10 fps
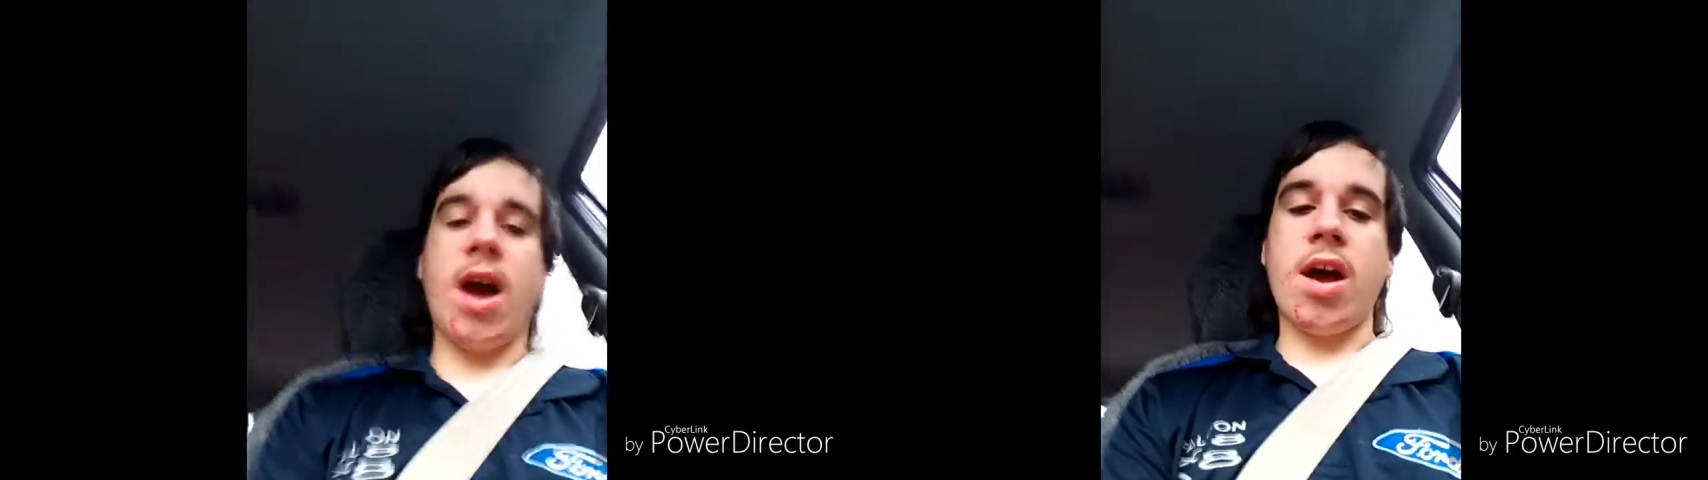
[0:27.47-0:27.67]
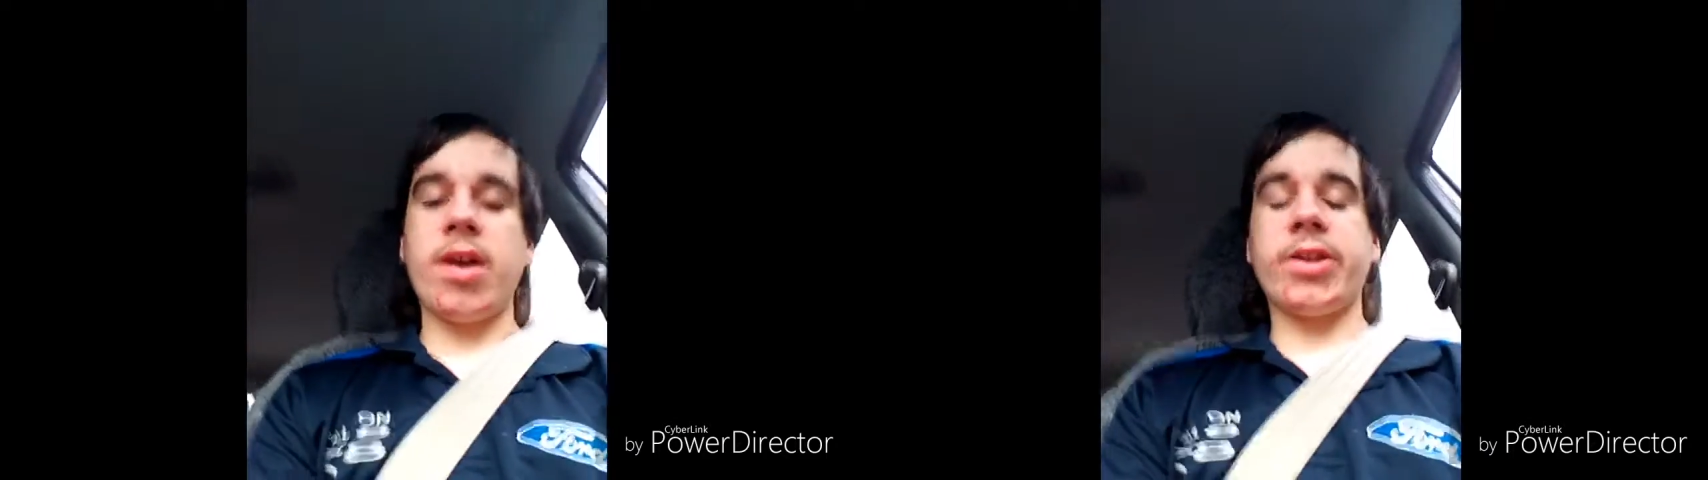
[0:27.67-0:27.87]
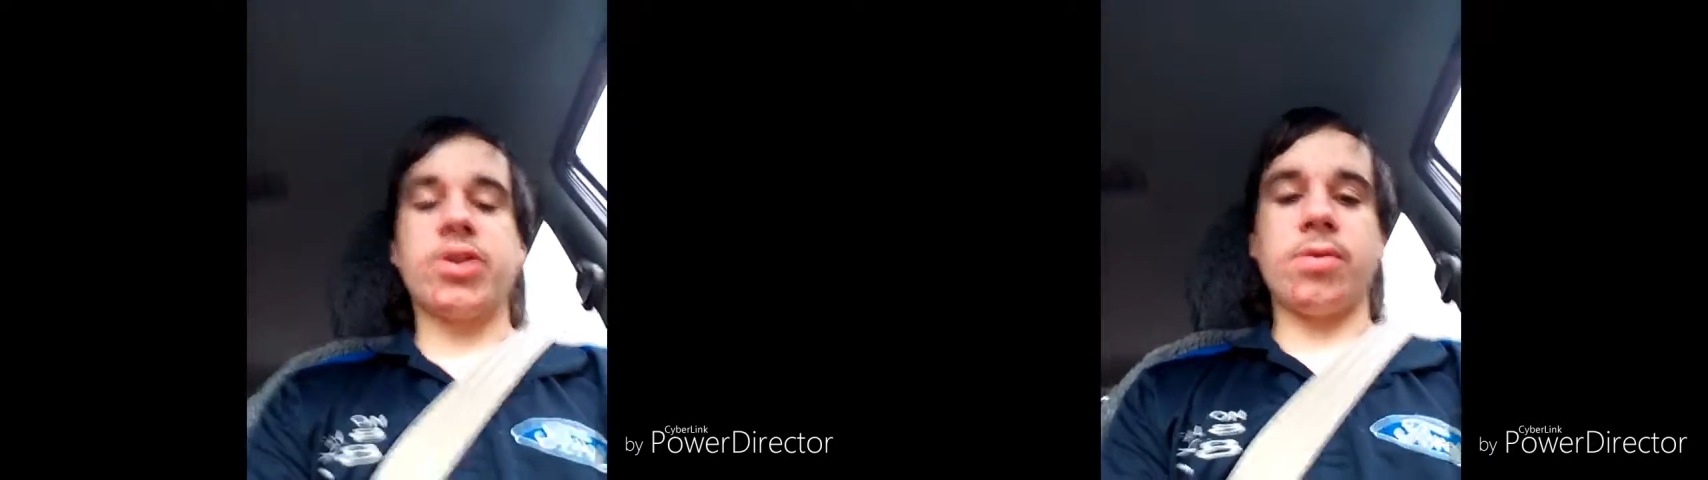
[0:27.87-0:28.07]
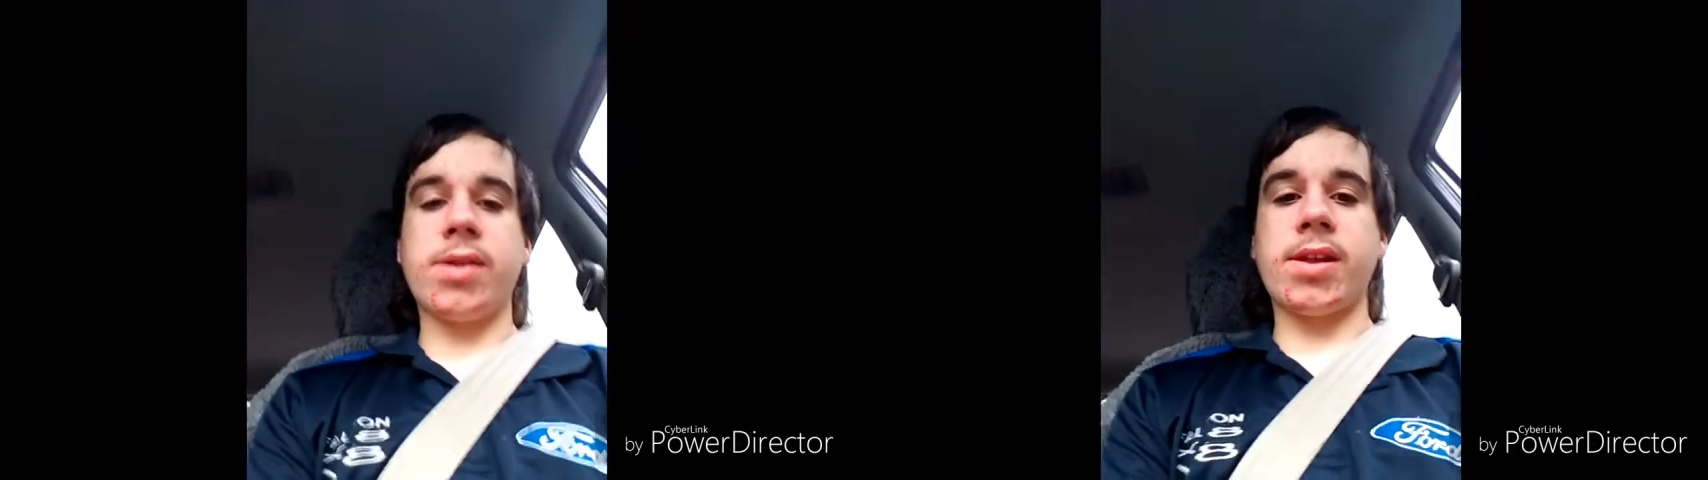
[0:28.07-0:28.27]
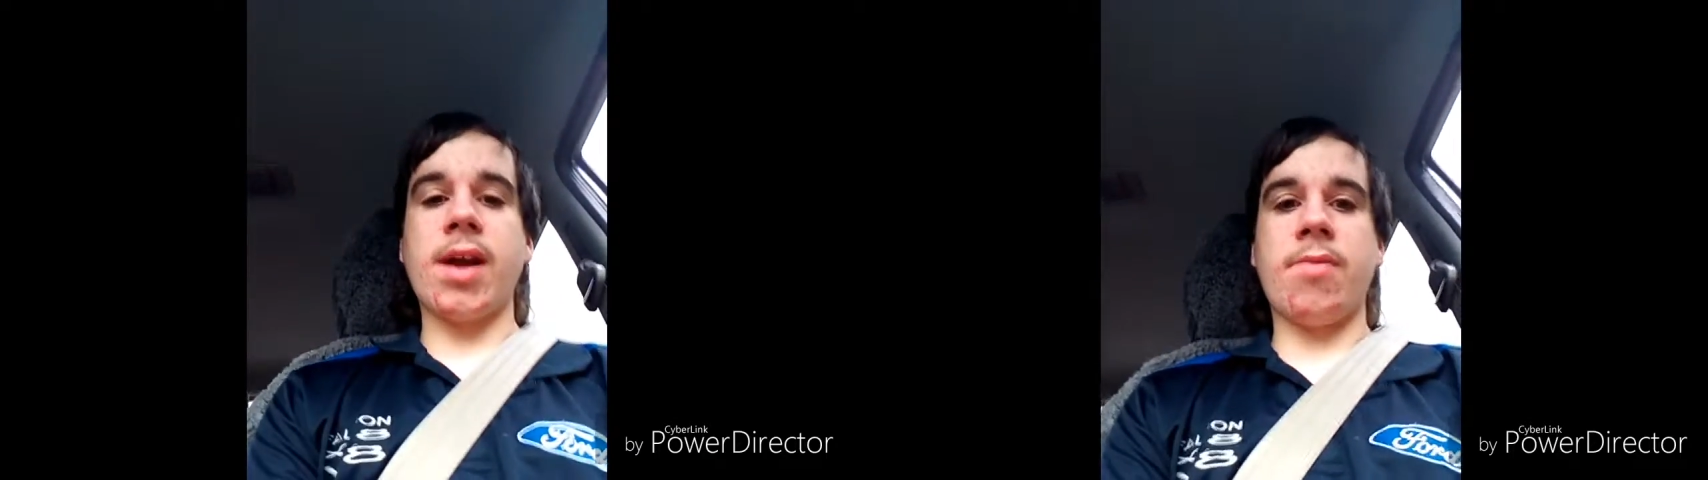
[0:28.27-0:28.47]
until
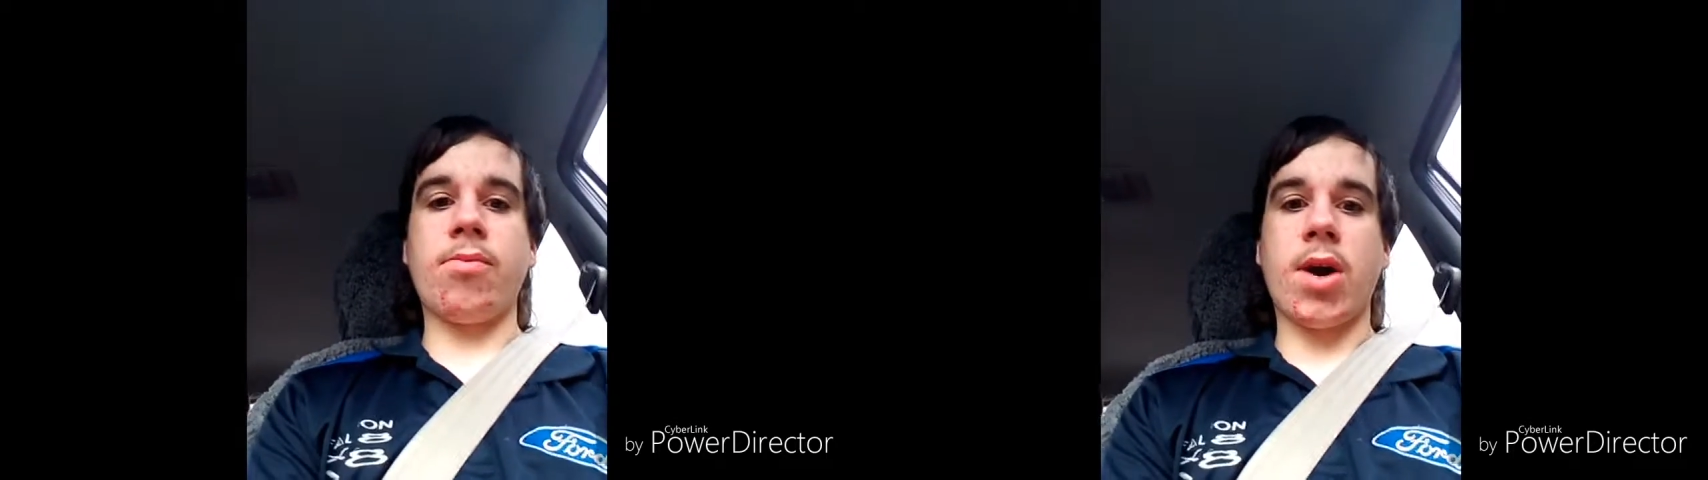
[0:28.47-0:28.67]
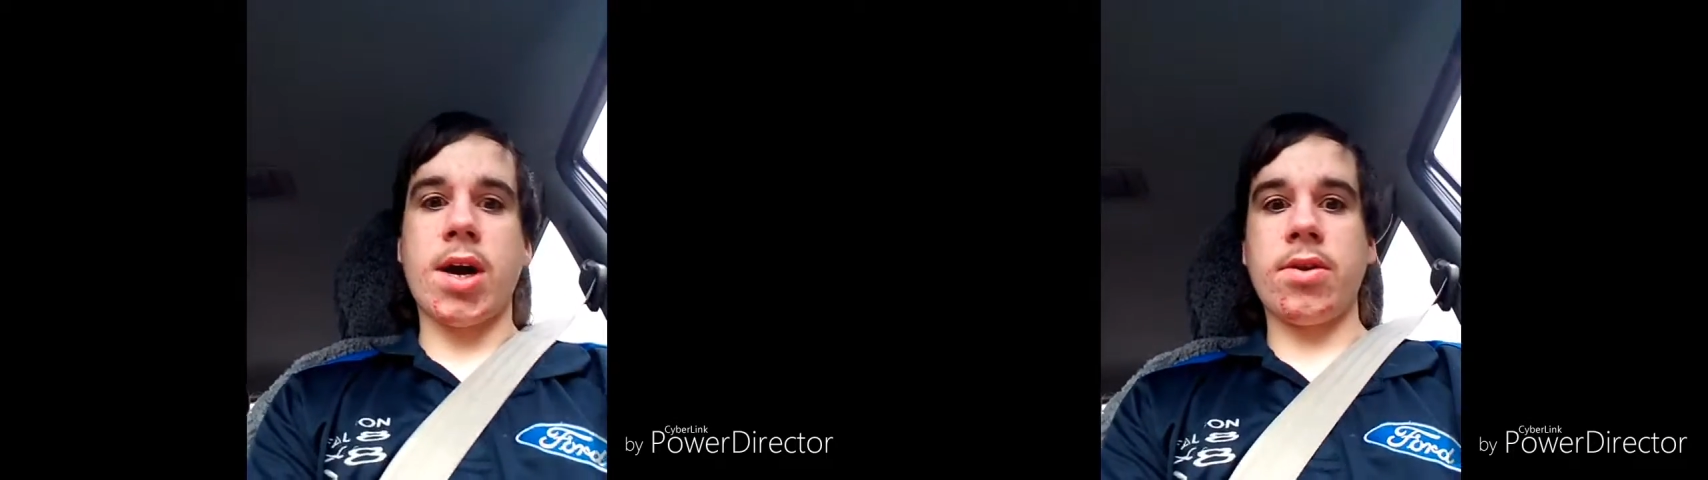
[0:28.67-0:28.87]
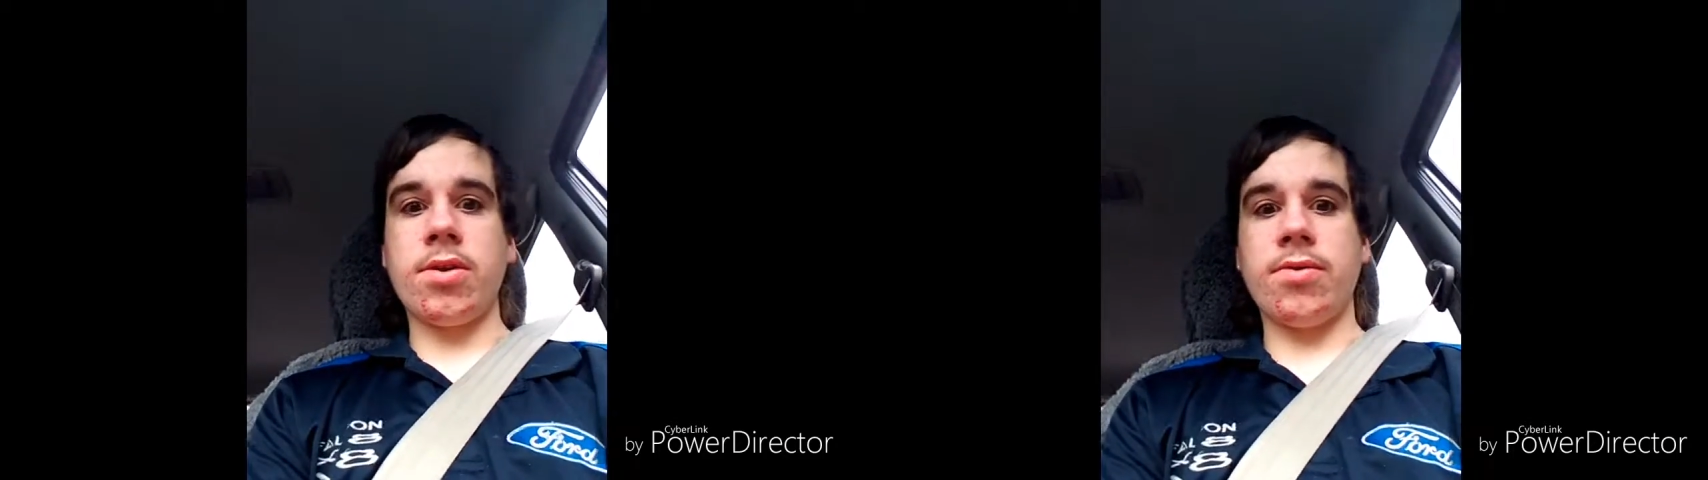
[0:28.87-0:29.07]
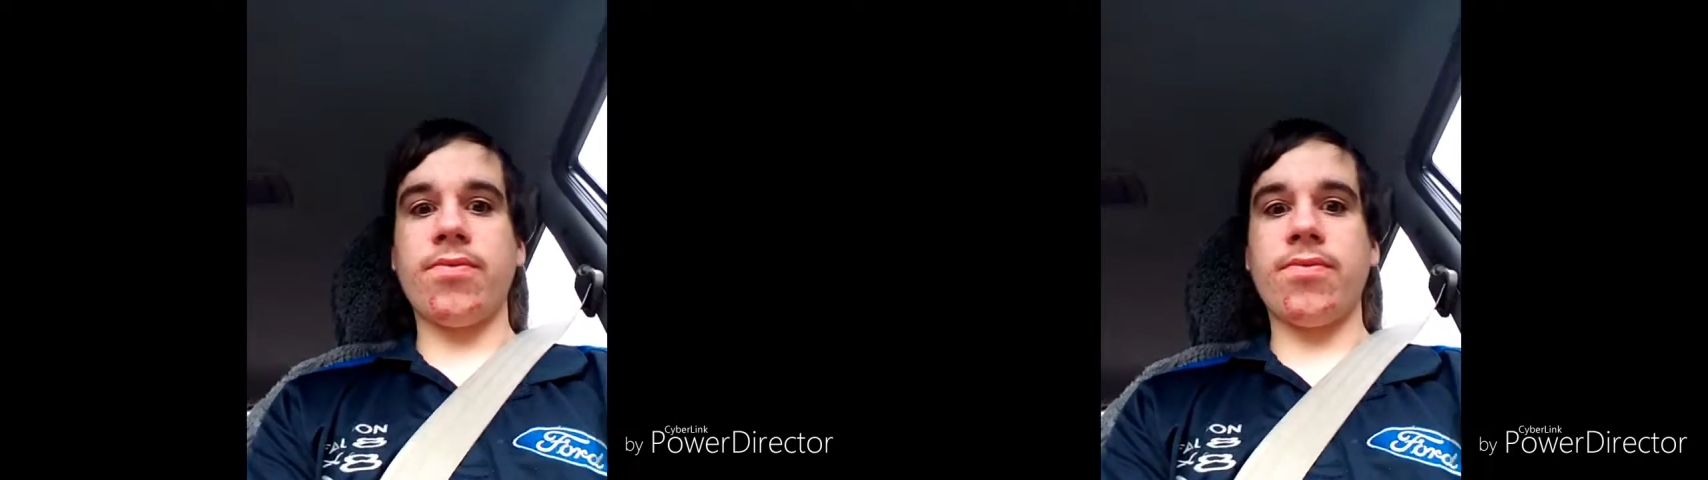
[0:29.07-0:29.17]
someone